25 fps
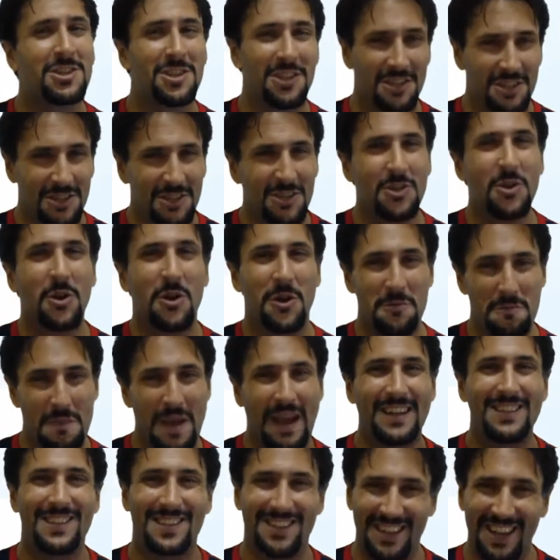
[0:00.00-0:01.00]
just your
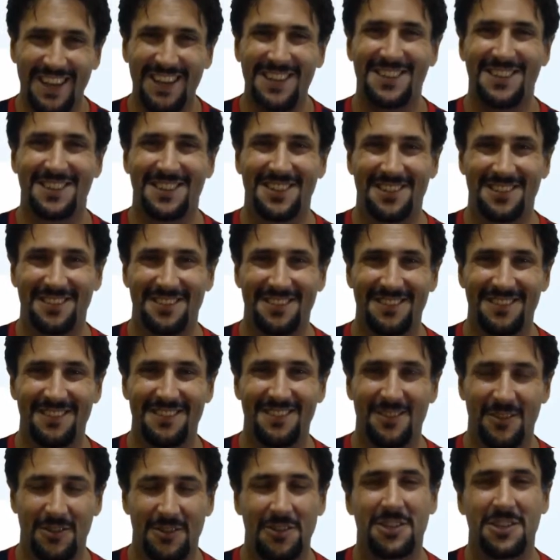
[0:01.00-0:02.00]
imagination.
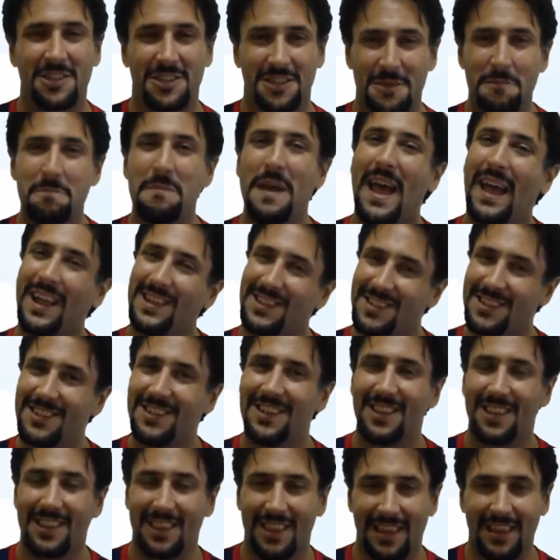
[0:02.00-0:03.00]
You're just
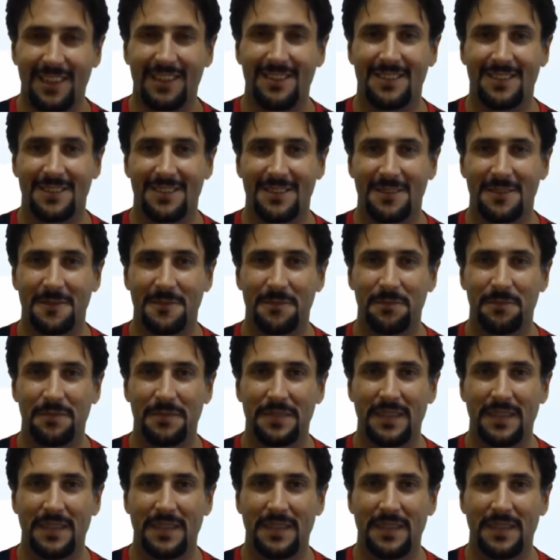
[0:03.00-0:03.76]
imagining things.